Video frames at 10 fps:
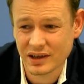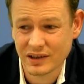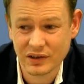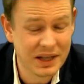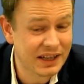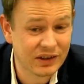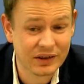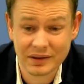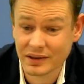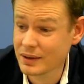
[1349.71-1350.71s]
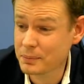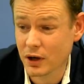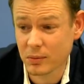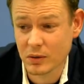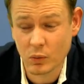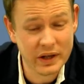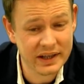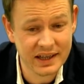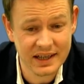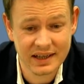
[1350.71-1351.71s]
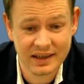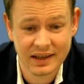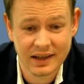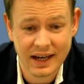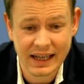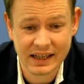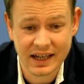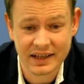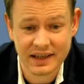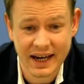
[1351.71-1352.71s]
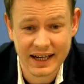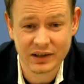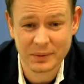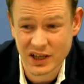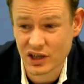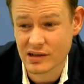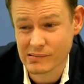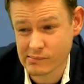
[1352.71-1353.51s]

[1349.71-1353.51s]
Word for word: So that's the problem with the Alekhine, and as mentioned,